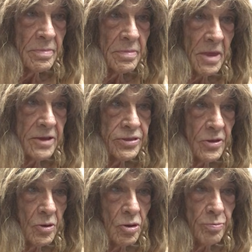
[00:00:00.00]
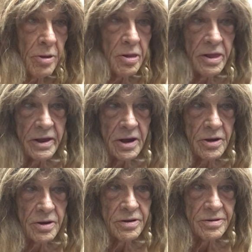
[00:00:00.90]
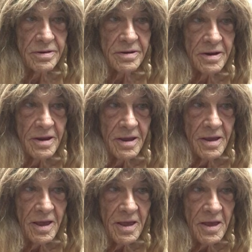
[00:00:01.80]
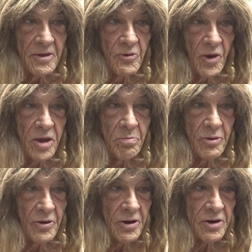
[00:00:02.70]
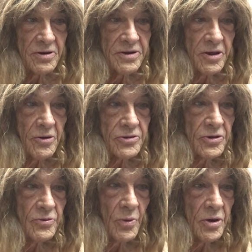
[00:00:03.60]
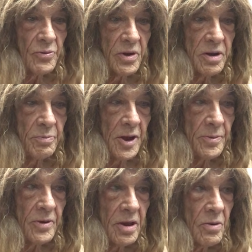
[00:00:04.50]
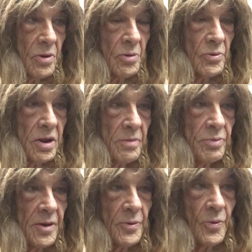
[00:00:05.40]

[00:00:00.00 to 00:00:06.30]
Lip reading: Makes the old bald-headed, gray-bearded characters want to write a paper. I don't want to write a paper.